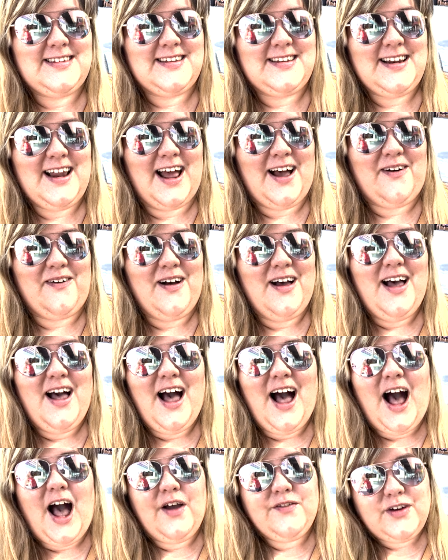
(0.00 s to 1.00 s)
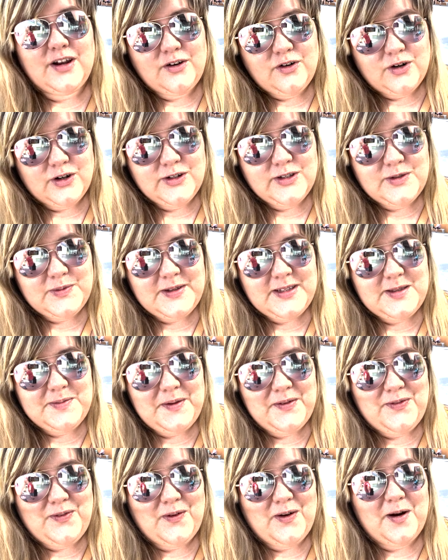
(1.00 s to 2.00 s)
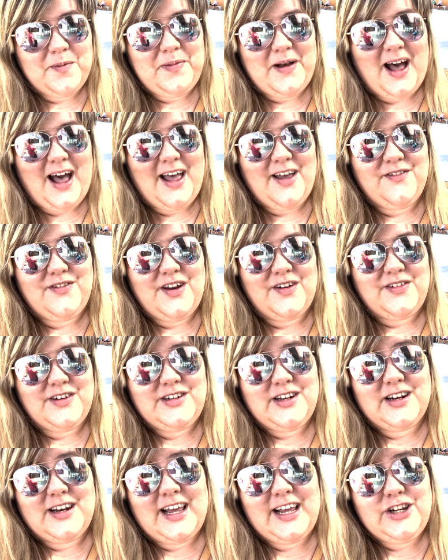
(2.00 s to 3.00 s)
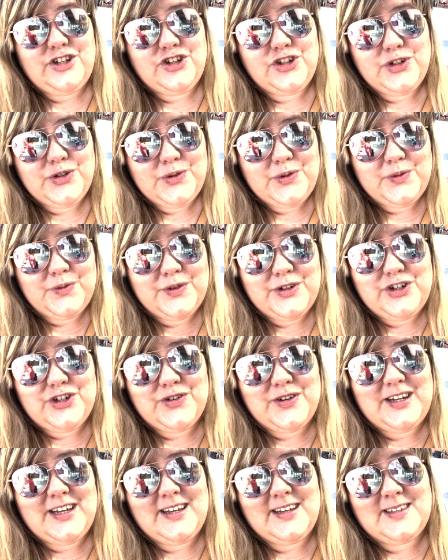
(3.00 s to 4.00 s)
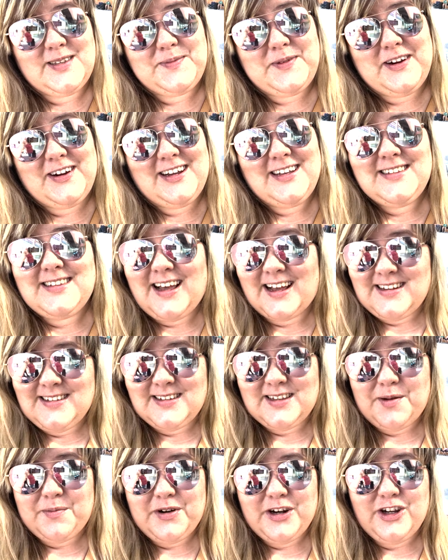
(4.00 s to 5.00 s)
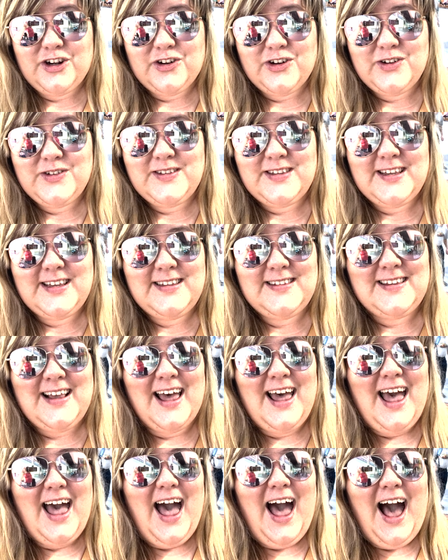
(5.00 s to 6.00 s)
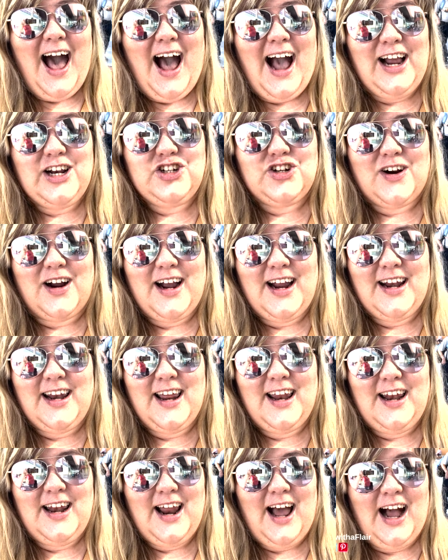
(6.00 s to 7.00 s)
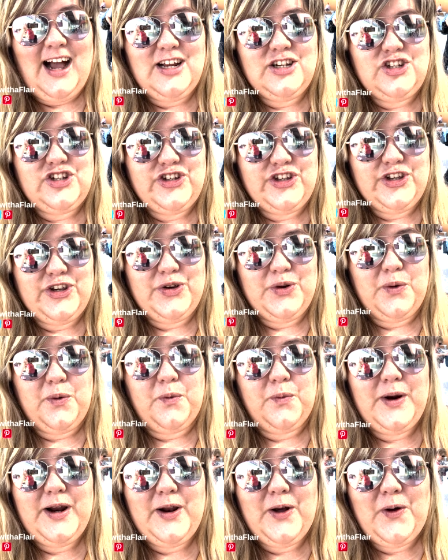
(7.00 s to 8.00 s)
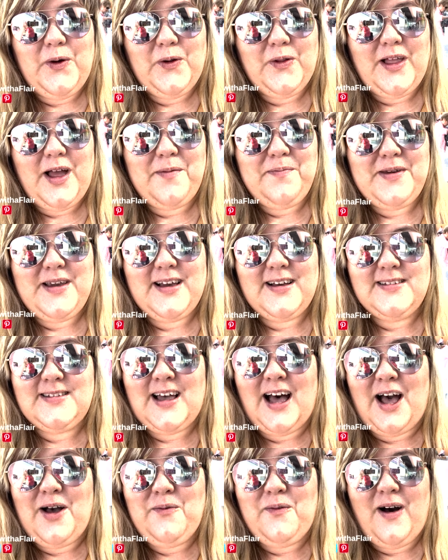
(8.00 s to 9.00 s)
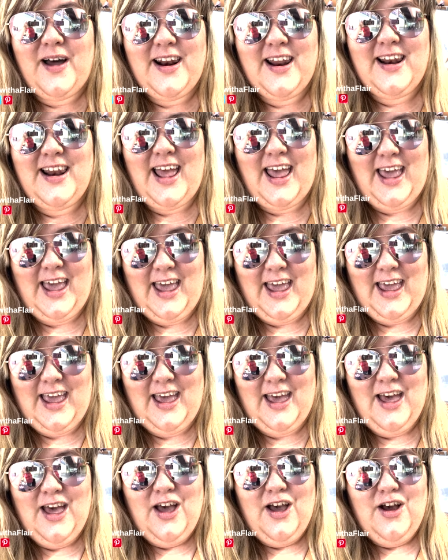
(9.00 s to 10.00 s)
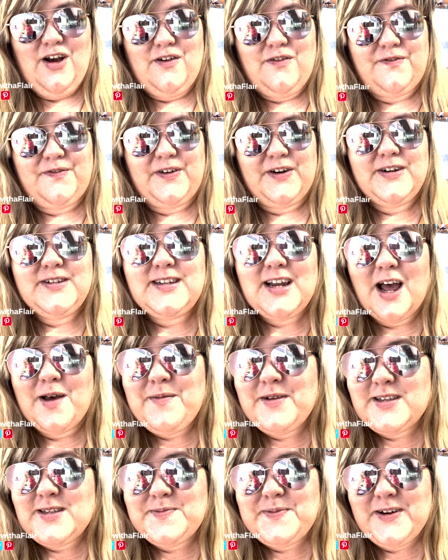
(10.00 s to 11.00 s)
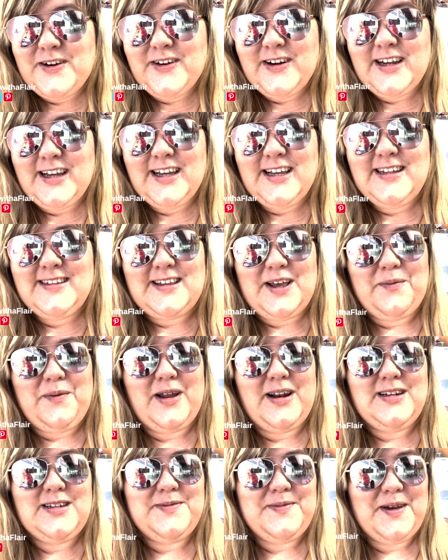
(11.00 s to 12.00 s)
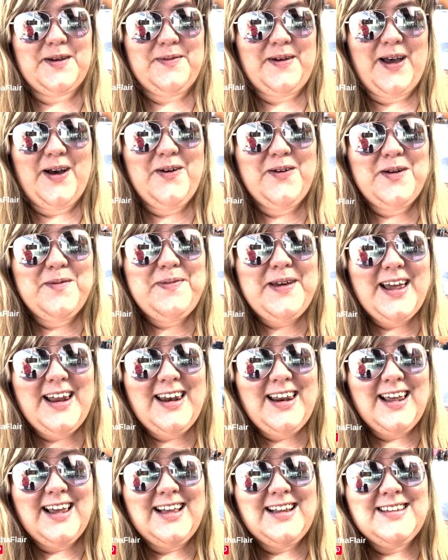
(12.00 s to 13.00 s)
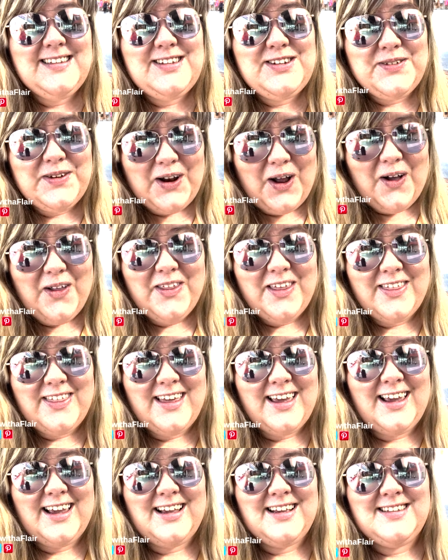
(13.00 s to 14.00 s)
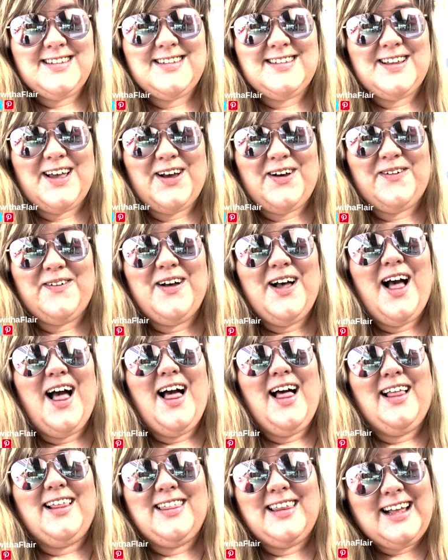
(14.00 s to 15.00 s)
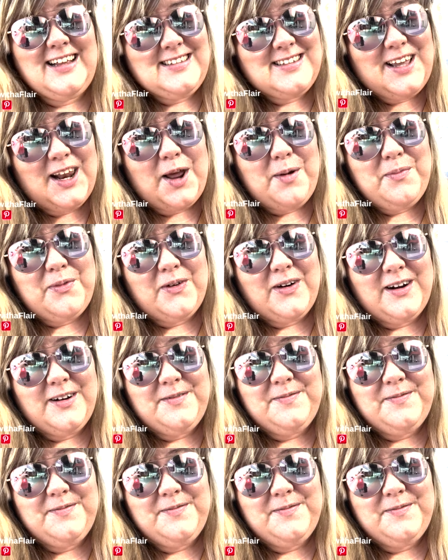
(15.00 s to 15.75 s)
Now, I've done cruise suites before, but I have never done a true retreat experience on Celebrity Cruises. I tried not to read a whole lot because I wanted a first-time experience. I wanted to make my own opinions, doing all the things, so let's get on board.